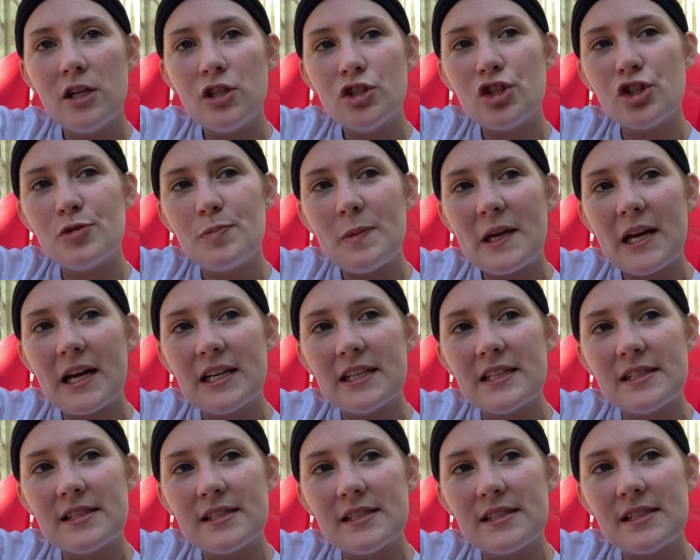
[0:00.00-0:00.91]
just
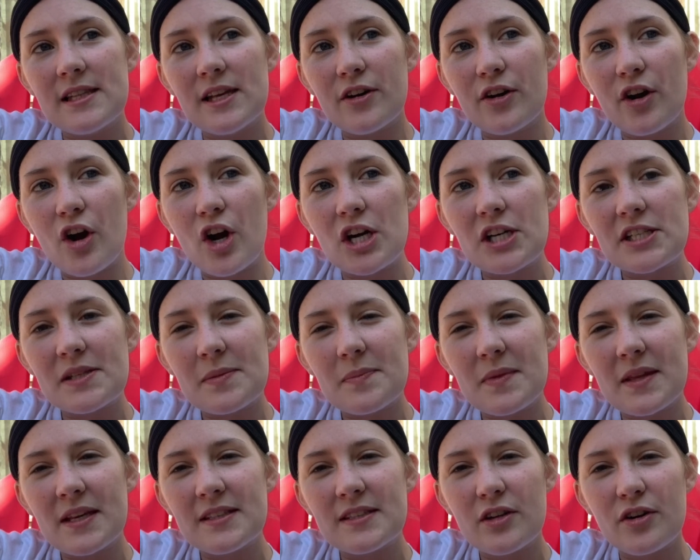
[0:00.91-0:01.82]
because there are some
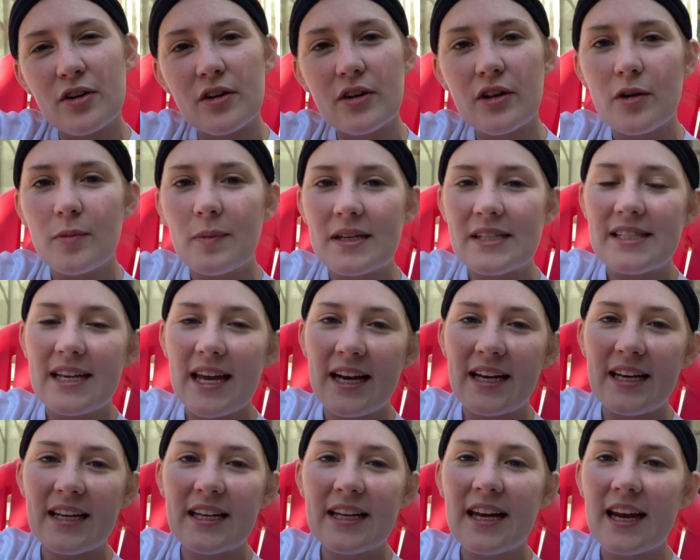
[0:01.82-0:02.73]
things that are a little bit
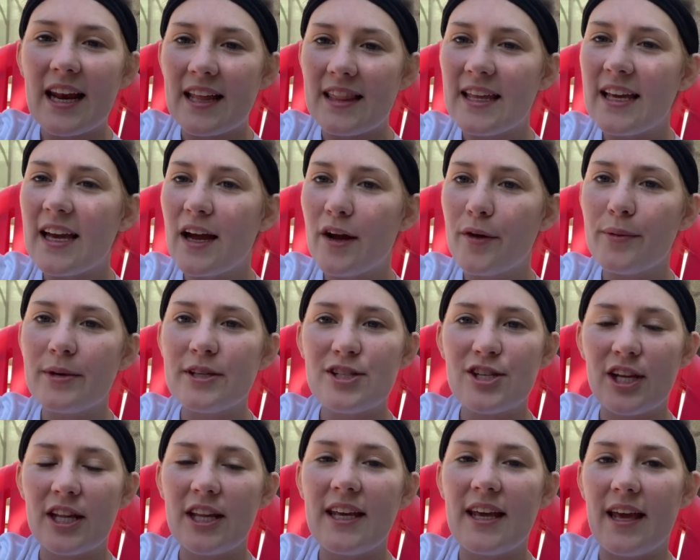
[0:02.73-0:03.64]
dated, and I think I
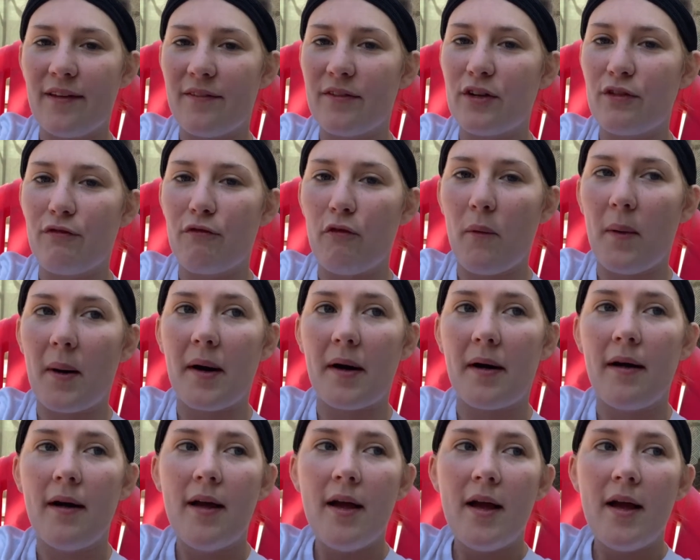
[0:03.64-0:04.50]
originally gave it a 4.